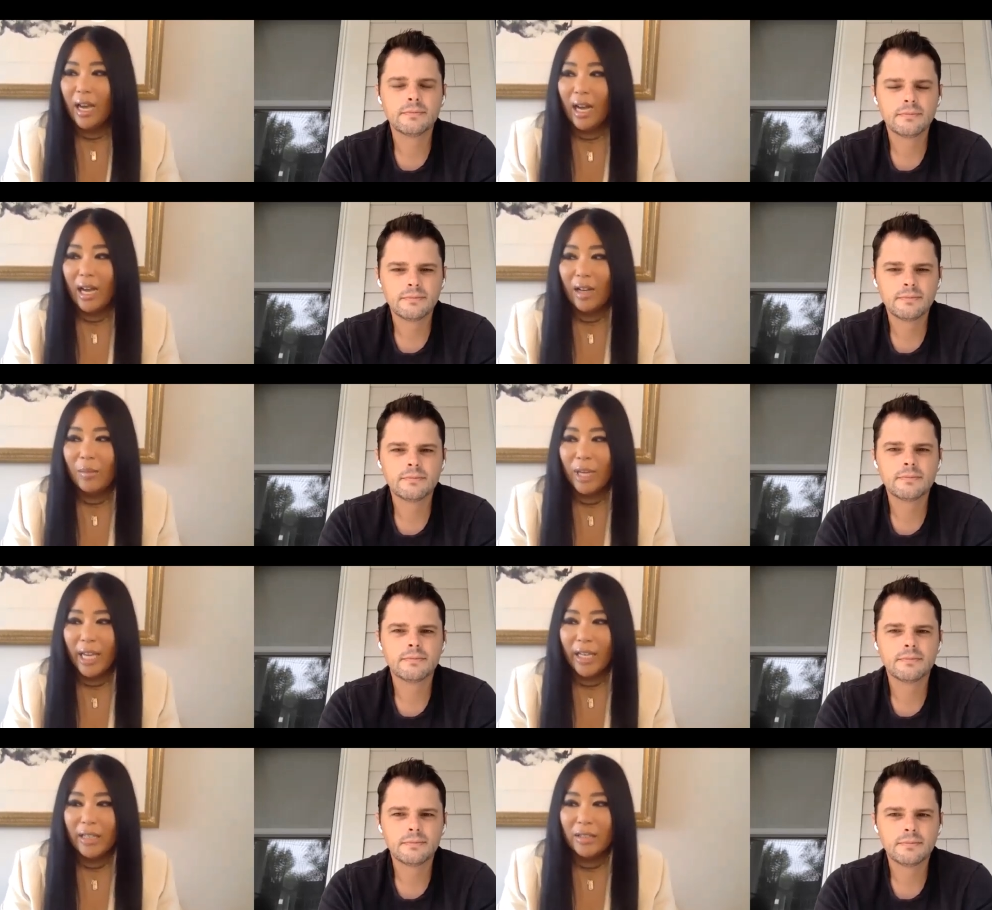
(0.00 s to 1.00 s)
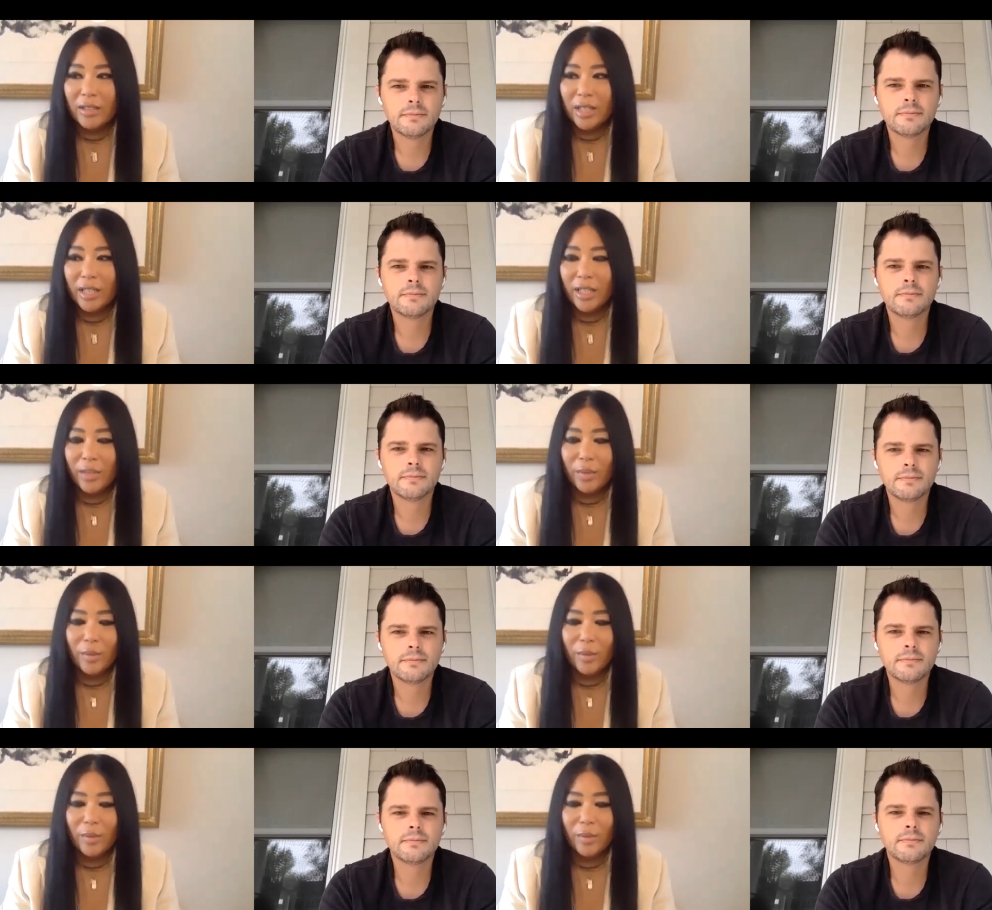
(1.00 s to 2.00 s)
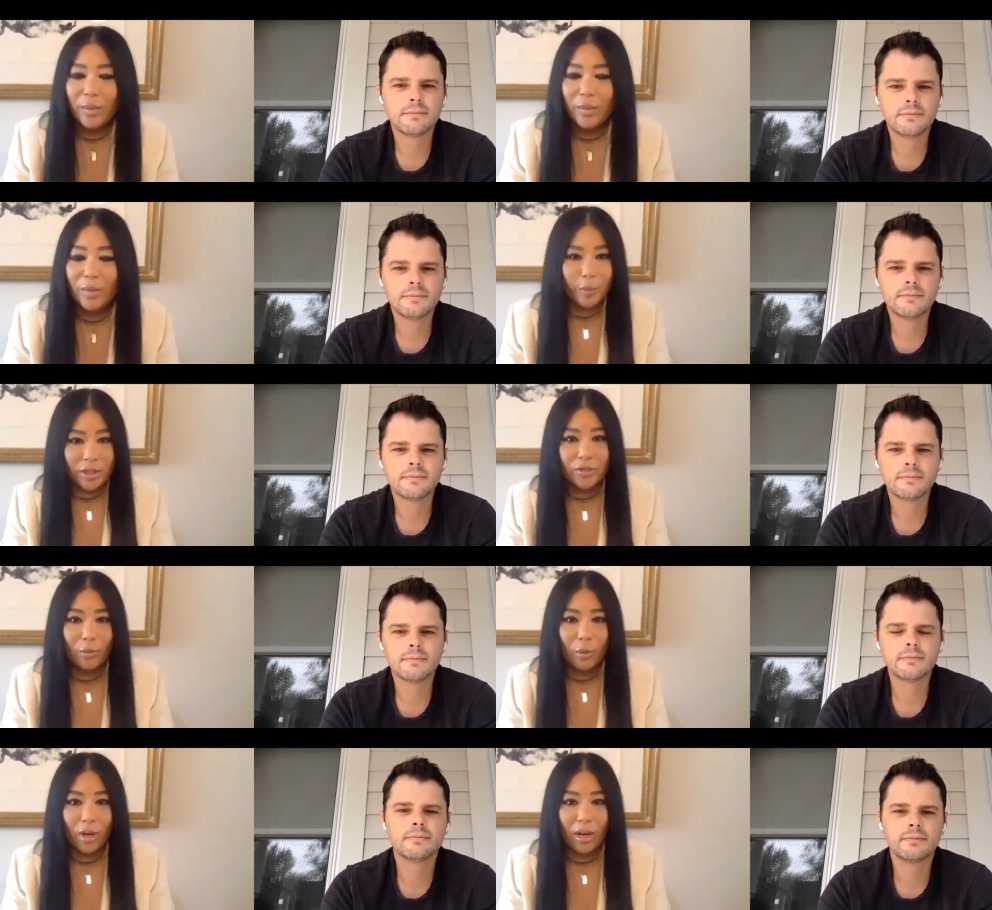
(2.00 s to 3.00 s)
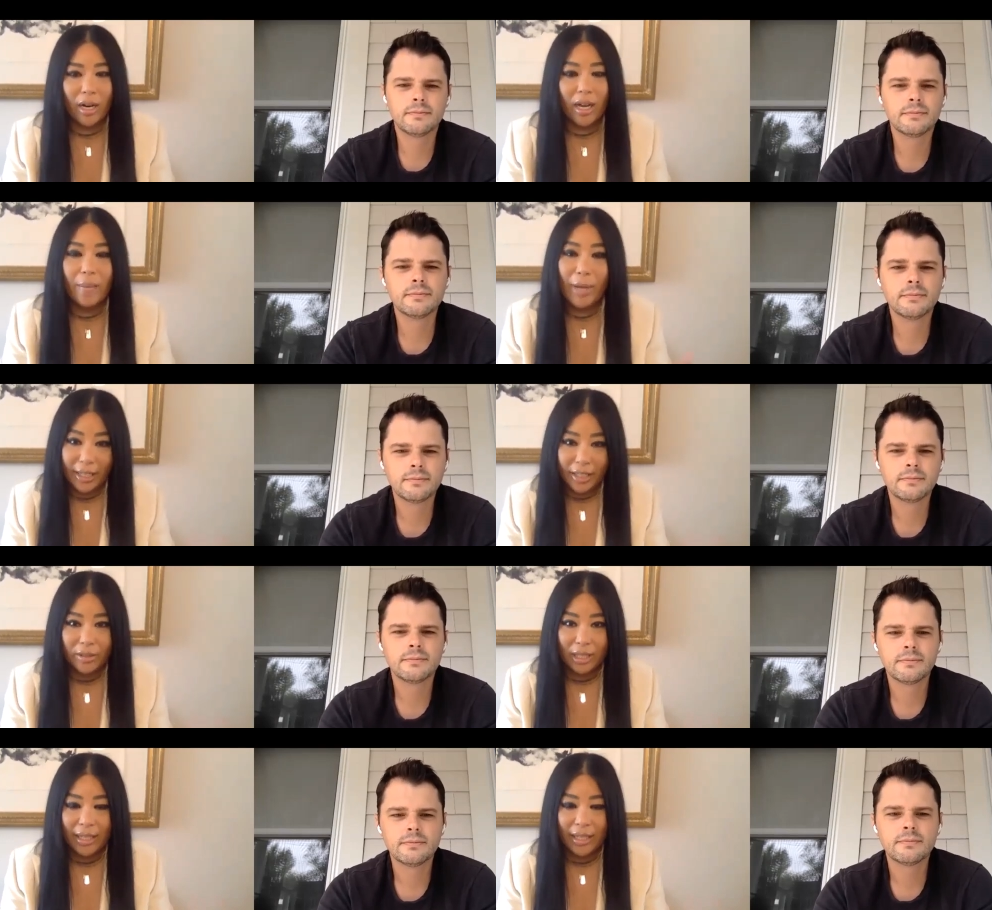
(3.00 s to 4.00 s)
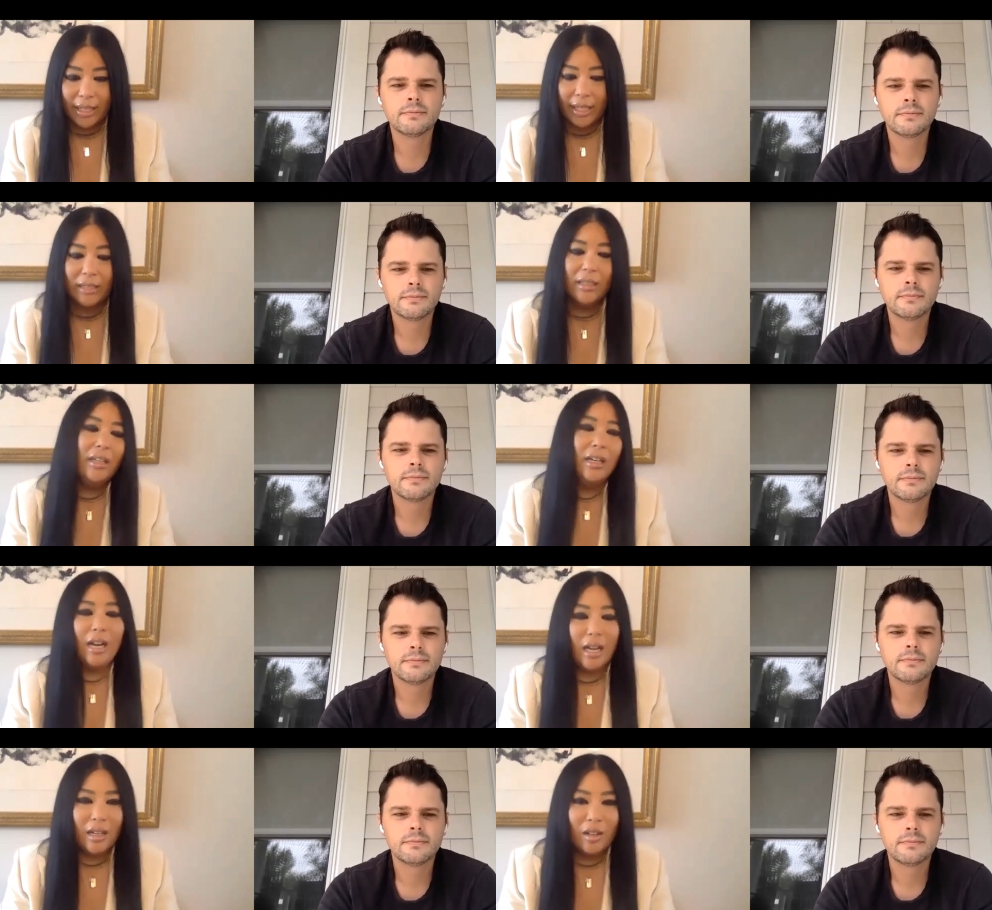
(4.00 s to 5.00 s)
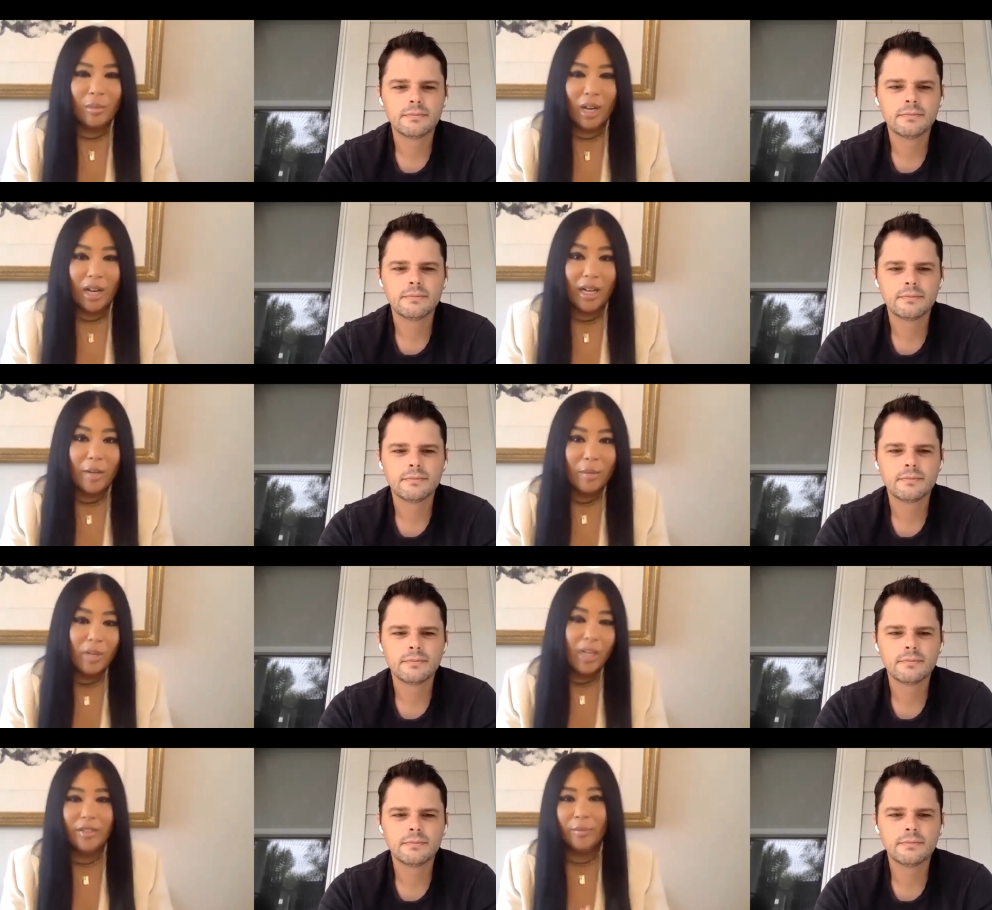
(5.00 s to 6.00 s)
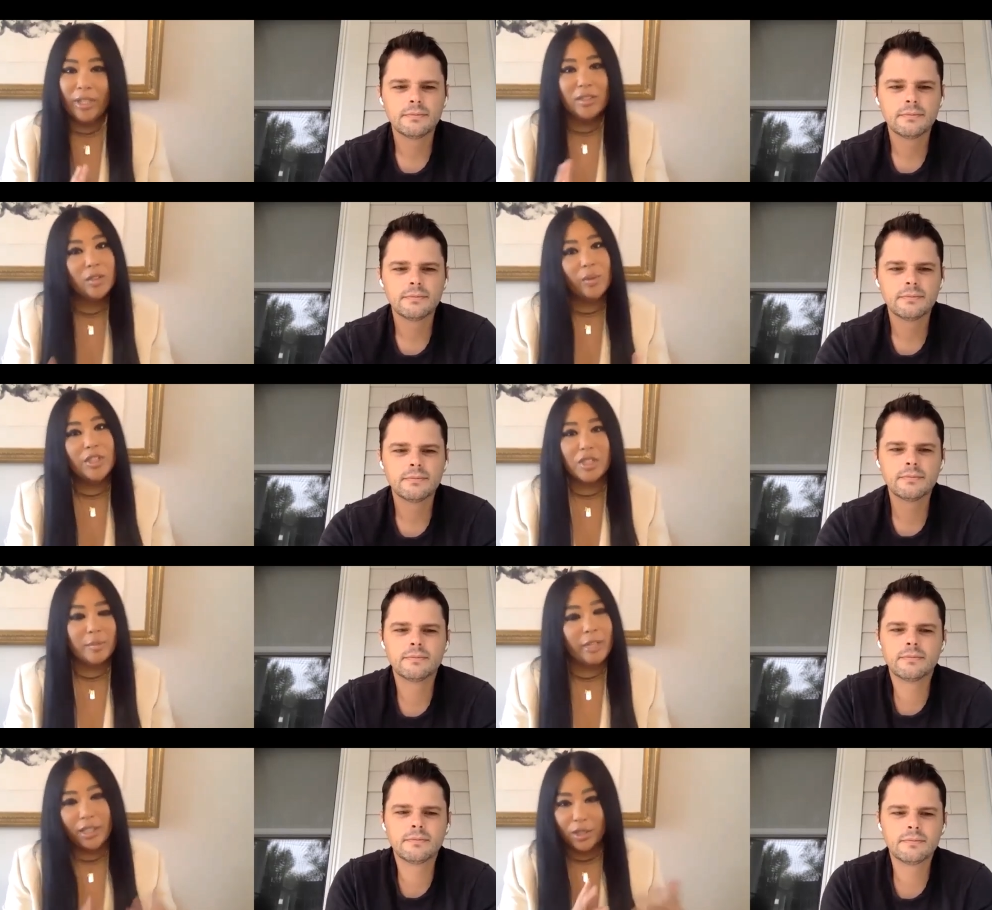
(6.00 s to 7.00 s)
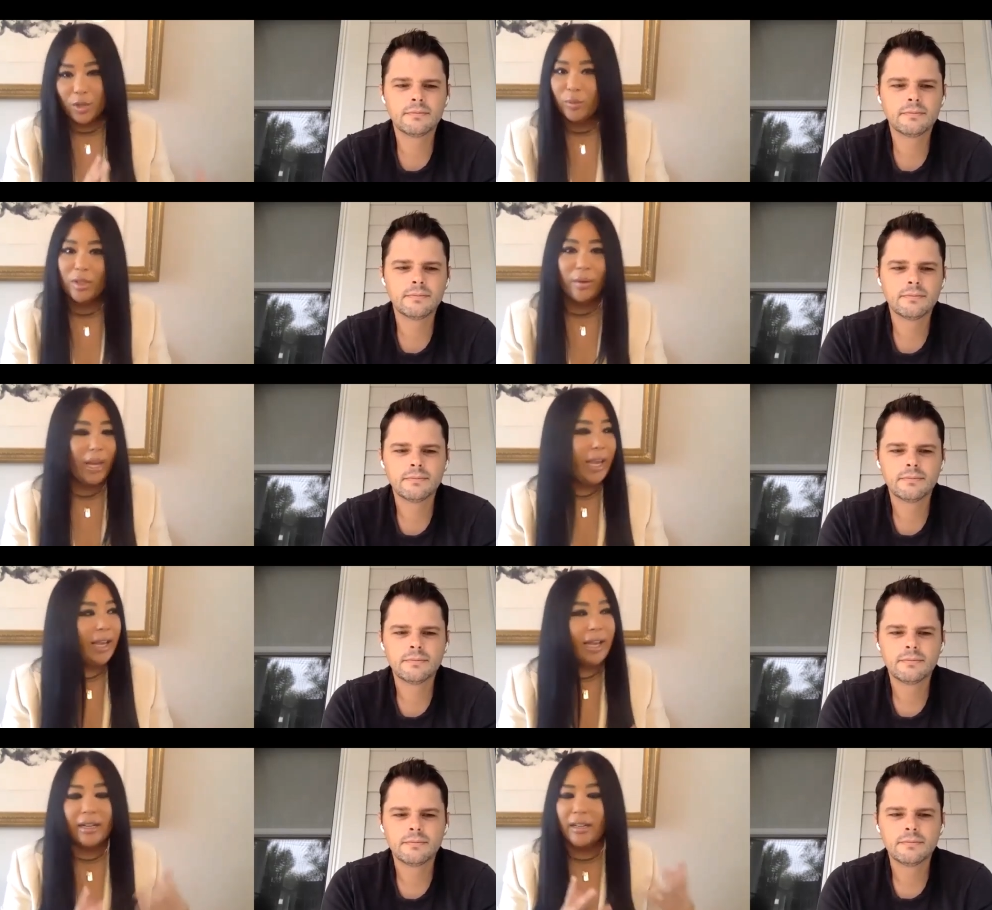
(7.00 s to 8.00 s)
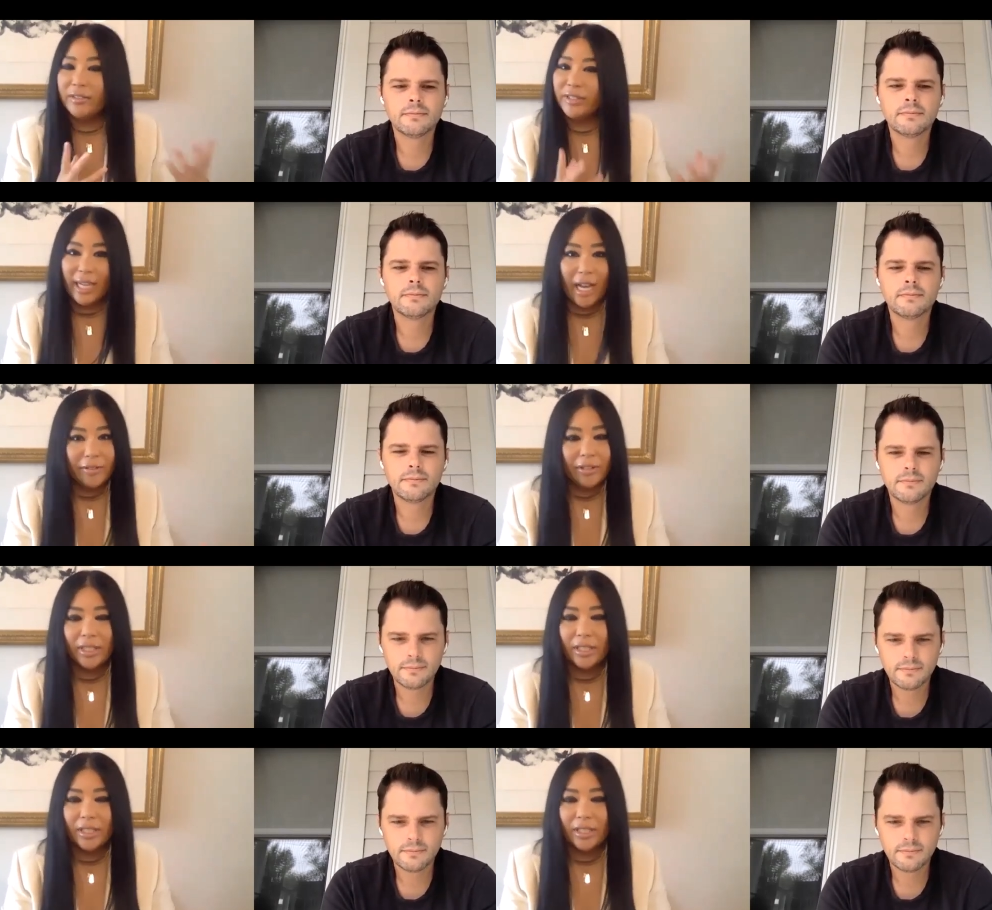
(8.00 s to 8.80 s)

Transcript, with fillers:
Speaker 1: Um, and you know, when we reopened for patio dining, um, I kind of made the switch because my kitchen was okay. I had enough staff in the